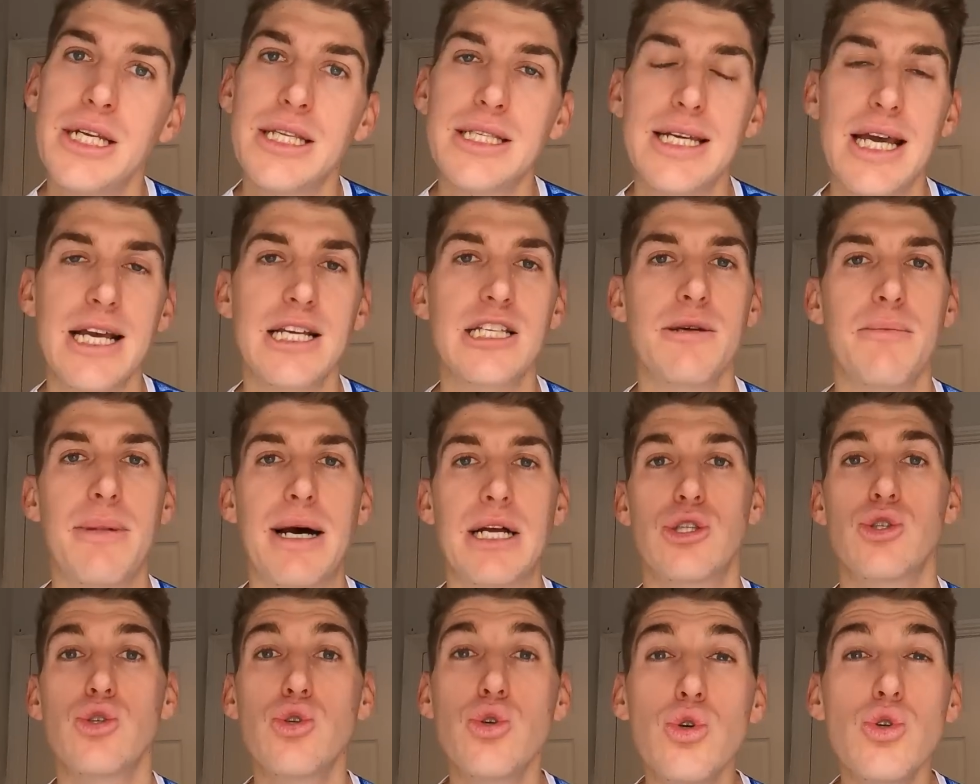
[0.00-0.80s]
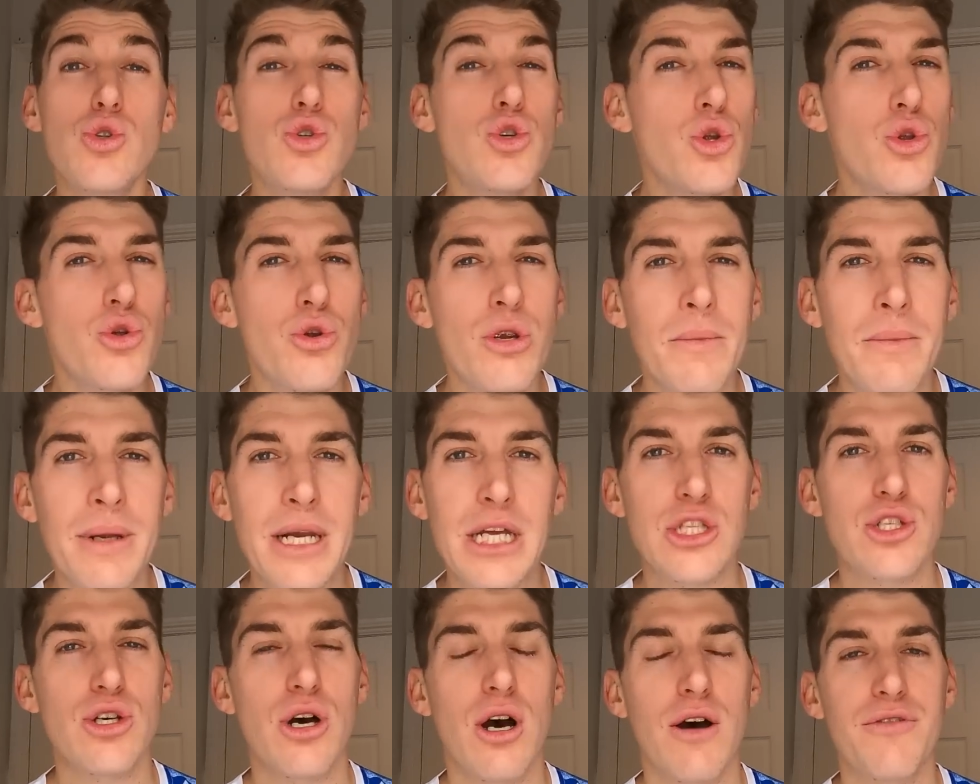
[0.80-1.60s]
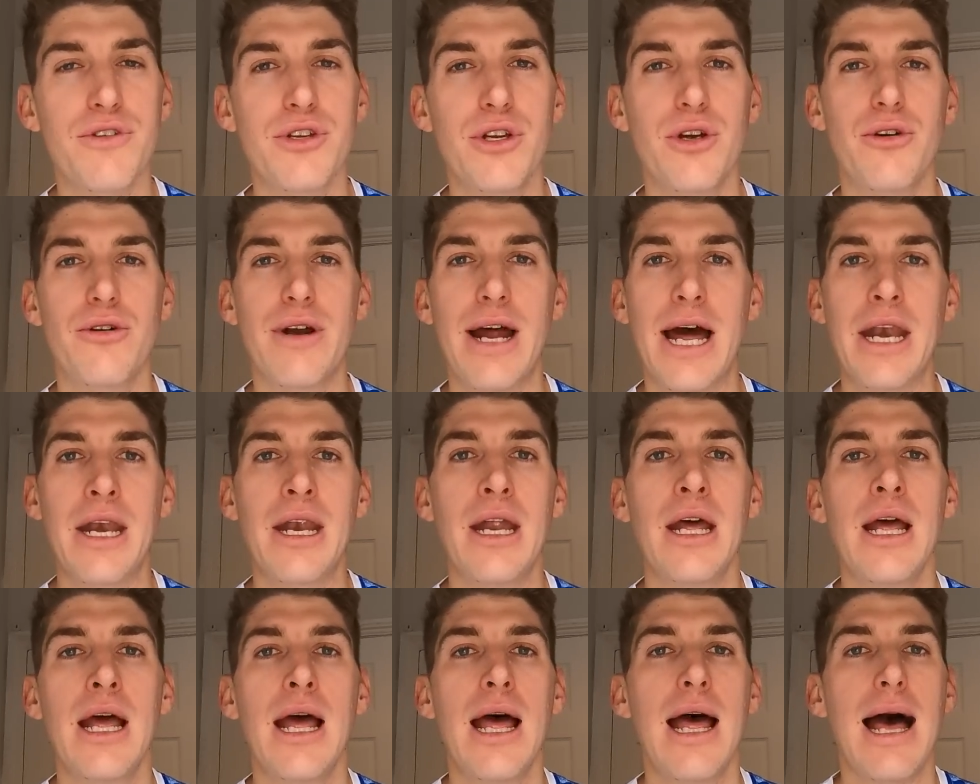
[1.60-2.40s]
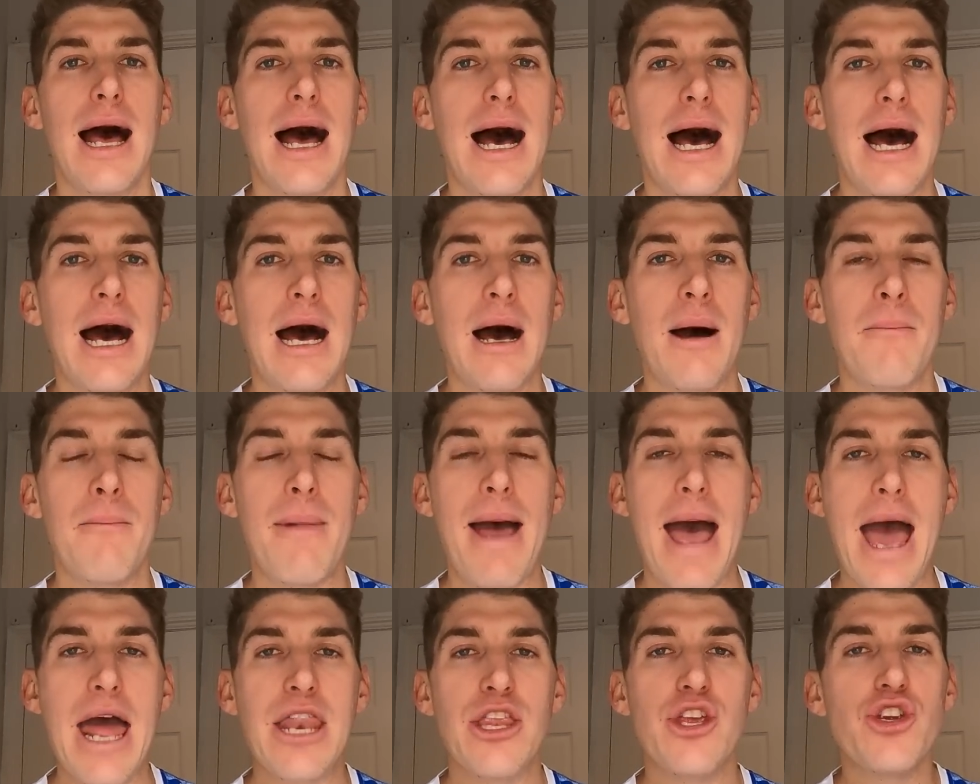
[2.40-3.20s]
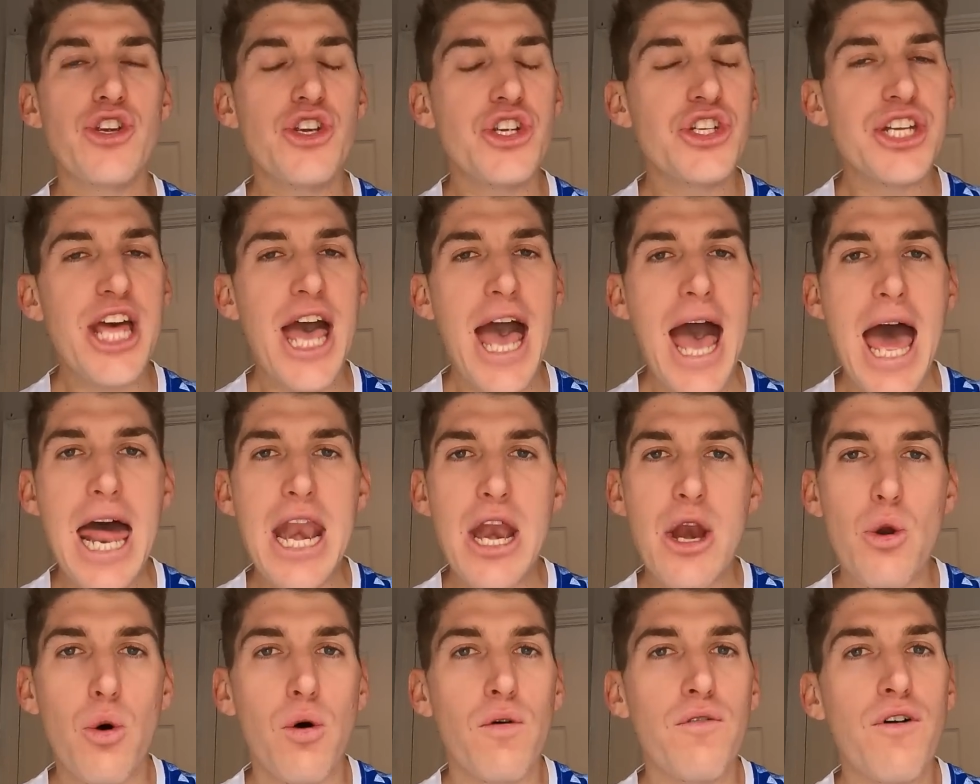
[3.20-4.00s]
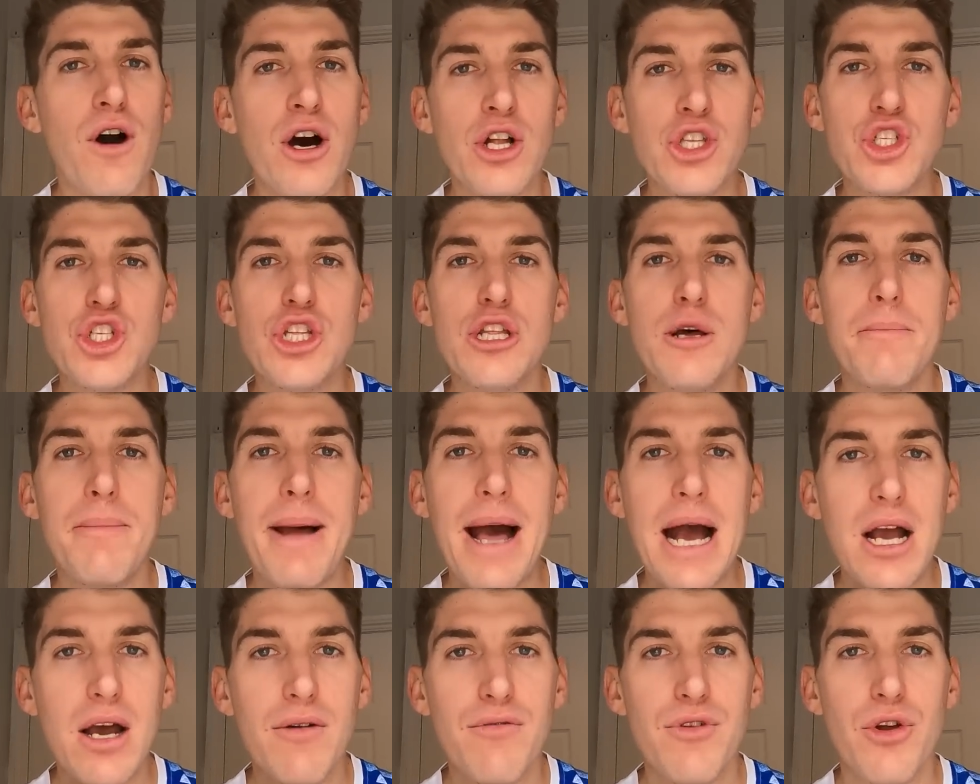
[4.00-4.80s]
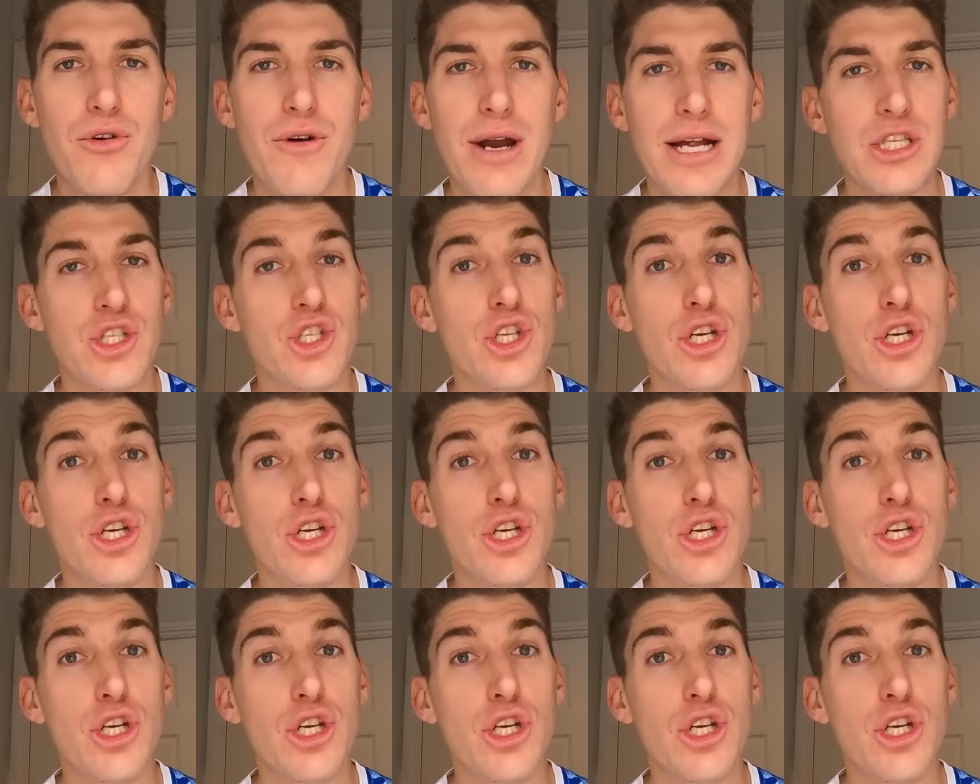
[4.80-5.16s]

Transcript: It takes about 2 to 3 minutes after your run, and you just add it off onto the back of your run.